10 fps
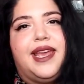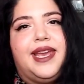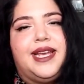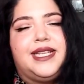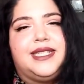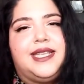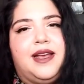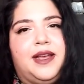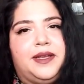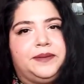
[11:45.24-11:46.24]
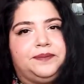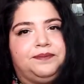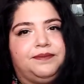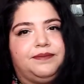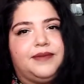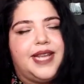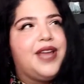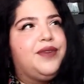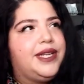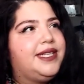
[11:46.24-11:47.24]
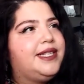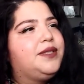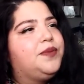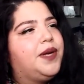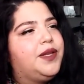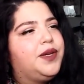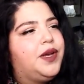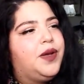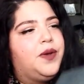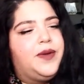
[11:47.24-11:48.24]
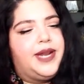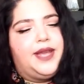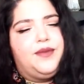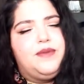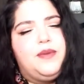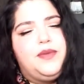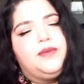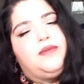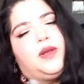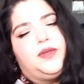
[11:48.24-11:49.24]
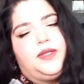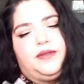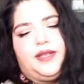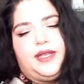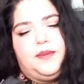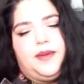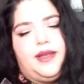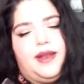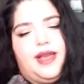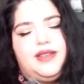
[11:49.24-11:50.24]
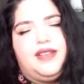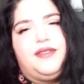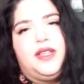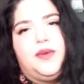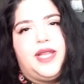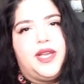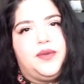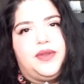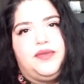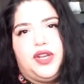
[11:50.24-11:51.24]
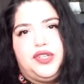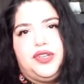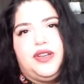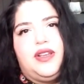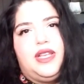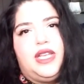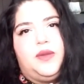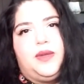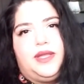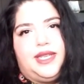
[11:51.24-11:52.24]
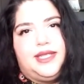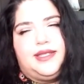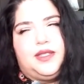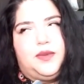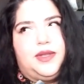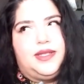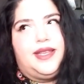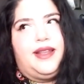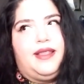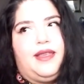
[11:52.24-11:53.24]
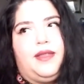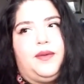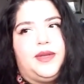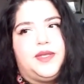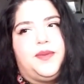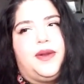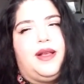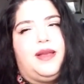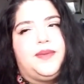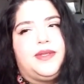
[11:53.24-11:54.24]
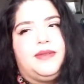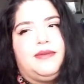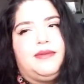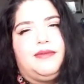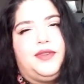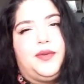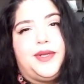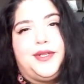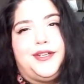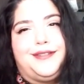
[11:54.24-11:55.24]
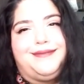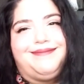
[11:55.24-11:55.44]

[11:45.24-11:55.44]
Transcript: And I read this a while ago, and I remember most of it, but I definitely would like a refresher with this, as well as getting the other ones, perhaps, for winter.